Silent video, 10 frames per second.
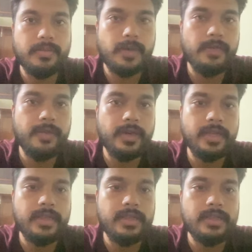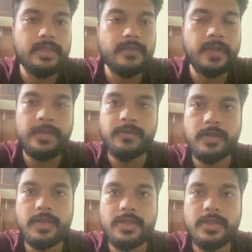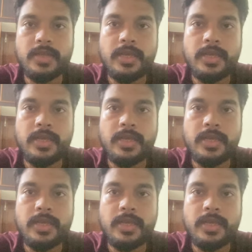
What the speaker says: Perfect. I think this is fine for us.